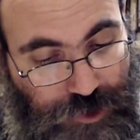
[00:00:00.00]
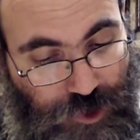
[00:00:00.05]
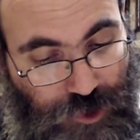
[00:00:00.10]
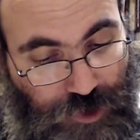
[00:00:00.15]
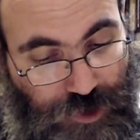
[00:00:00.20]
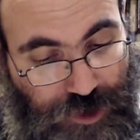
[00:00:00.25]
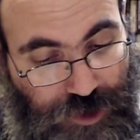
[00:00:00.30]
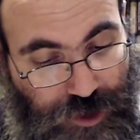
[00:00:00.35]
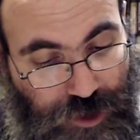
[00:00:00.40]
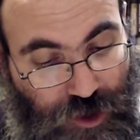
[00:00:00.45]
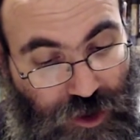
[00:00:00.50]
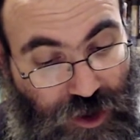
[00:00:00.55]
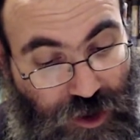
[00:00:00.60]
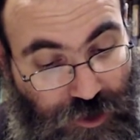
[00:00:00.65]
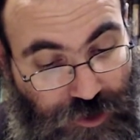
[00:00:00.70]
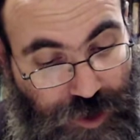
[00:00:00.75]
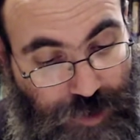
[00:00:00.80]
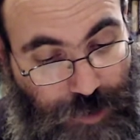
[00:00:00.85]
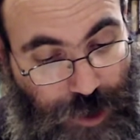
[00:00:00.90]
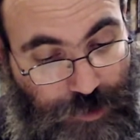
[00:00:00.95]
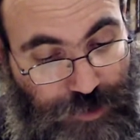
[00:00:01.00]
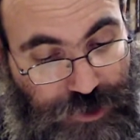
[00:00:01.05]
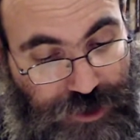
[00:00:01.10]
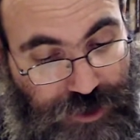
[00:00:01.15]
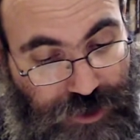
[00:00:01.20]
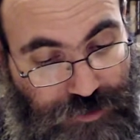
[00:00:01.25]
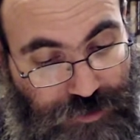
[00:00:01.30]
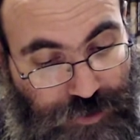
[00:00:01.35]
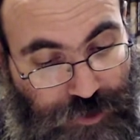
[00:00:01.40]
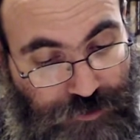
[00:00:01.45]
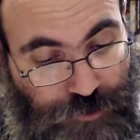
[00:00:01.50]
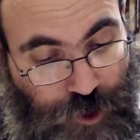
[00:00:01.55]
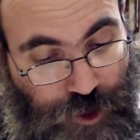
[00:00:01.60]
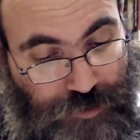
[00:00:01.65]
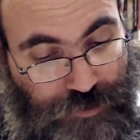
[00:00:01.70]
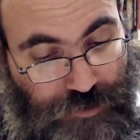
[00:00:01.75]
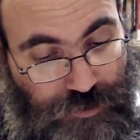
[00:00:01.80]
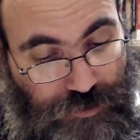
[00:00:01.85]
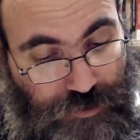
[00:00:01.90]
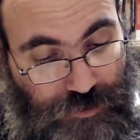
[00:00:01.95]
Talking here, you can create Mamish
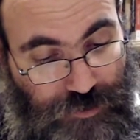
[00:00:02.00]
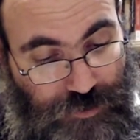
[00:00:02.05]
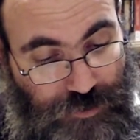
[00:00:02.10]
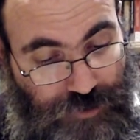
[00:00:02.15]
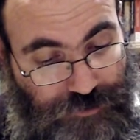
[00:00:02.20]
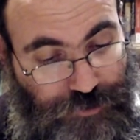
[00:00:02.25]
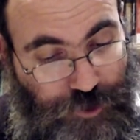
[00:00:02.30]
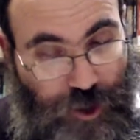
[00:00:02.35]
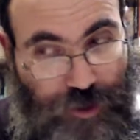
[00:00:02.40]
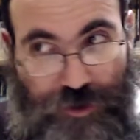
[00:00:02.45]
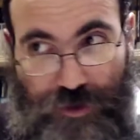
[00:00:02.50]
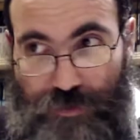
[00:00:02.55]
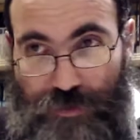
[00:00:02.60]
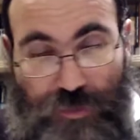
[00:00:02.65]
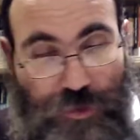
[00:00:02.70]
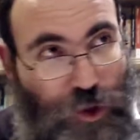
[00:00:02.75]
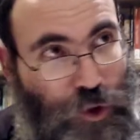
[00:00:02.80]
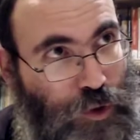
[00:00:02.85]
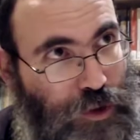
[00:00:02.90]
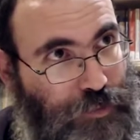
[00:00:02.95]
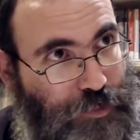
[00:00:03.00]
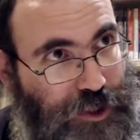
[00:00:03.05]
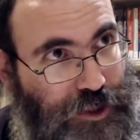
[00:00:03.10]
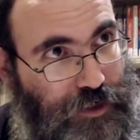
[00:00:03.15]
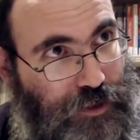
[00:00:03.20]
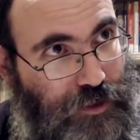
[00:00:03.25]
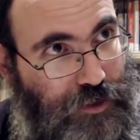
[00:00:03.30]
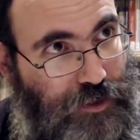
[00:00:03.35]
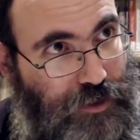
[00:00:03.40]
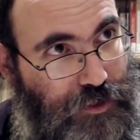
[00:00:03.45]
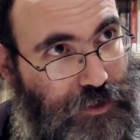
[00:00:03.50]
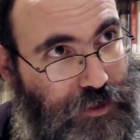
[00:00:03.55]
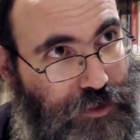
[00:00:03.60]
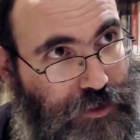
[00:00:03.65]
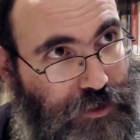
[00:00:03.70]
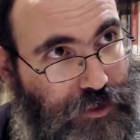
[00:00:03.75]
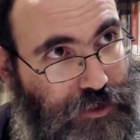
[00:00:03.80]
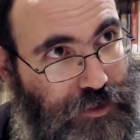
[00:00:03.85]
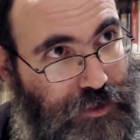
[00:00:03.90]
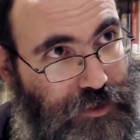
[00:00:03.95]
Nivroim Nifrodim, you and me.
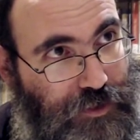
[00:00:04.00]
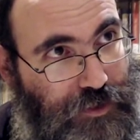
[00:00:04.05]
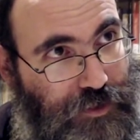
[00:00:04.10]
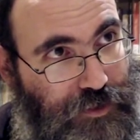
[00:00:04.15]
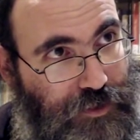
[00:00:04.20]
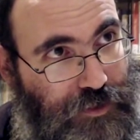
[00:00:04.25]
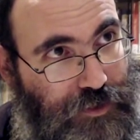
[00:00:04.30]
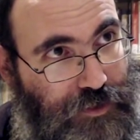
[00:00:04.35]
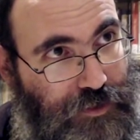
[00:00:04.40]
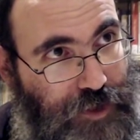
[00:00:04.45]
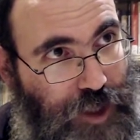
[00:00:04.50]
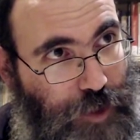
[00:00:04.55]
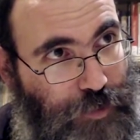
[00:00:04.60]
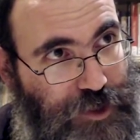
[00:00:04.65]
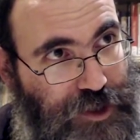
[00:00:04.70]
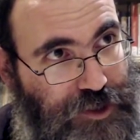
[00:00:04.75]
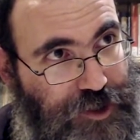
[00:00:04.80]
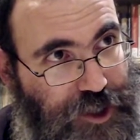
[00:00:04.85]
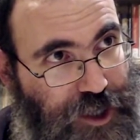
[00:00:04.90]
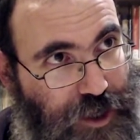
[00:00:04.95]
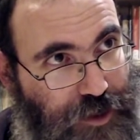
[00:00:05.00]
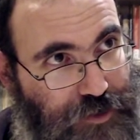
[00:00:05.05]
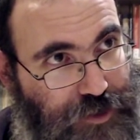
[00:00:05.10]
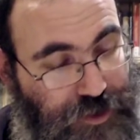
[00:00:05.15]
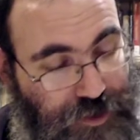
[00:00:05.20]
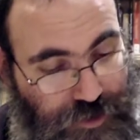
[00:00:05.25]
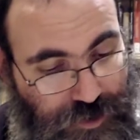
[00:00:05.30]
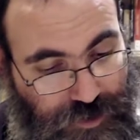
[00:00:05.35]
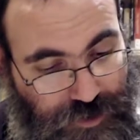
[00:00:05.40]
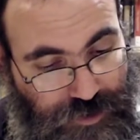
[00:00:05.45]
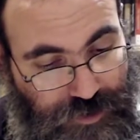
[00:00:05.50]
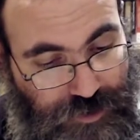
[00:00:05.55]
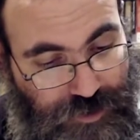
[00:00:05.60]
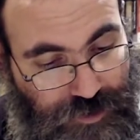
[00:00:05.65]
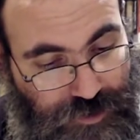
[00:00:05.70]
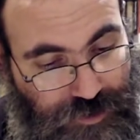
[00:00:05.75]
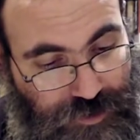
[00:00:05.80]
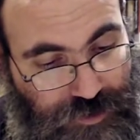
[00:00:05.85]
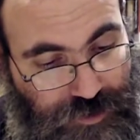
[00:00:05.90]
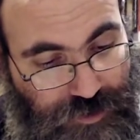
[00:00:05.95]
Tables and chairs.
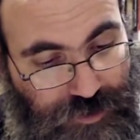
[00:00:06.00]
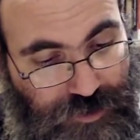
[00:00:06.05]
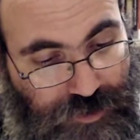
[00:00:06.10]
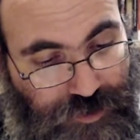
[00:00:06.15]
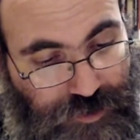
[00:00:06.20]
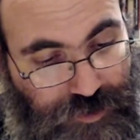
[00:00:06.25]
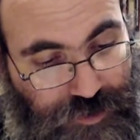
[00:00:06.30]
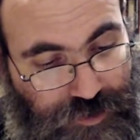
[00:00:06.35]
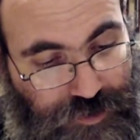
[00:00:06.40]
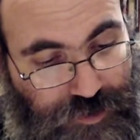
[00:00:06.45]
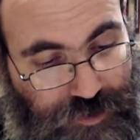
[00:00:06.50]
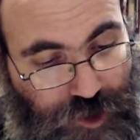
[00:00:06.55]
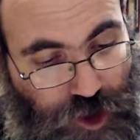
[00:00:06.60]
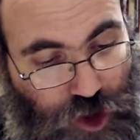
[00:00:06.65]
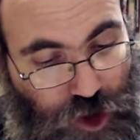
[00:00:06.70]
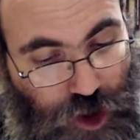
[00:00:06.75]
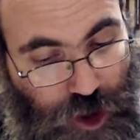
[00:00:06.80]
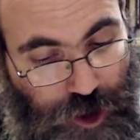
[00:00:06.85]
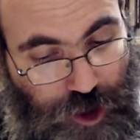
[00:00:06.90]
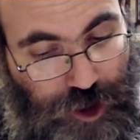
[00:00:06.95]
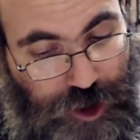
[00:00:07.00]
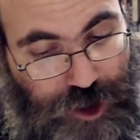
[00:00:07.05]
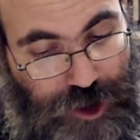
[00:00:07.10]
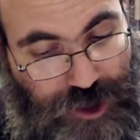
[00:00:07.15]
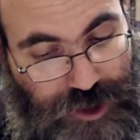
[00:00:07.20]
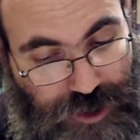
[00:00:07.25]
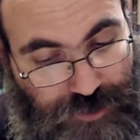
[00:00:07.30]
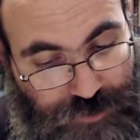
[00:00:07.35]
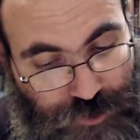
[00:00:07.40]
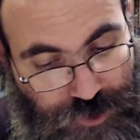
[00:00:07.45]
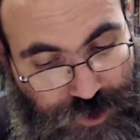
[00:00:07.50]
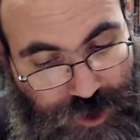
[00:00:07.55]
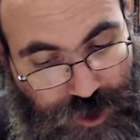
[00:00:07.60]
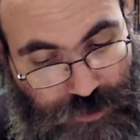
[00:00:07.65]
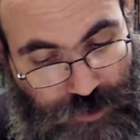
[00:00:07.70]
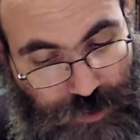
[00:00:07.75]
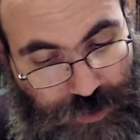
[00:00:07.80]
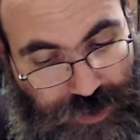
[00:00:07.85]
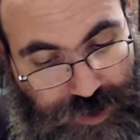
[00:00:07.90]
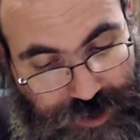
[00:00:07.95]
The sheirish is
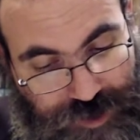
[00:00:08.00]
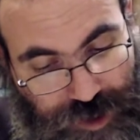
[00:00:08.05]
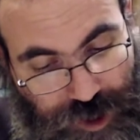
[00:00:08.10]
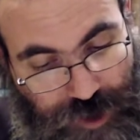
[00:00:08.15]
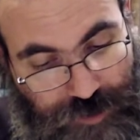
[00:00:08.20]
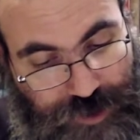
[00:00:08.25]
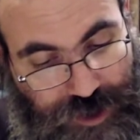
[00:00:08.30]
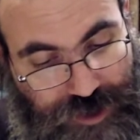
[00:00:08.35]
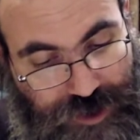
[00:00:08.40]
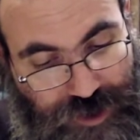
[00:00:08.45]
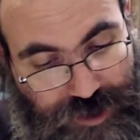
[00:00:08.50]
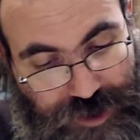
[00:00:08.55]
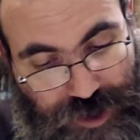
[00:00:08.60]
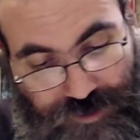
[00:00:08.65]
avusam b'chinas kelim datzilus.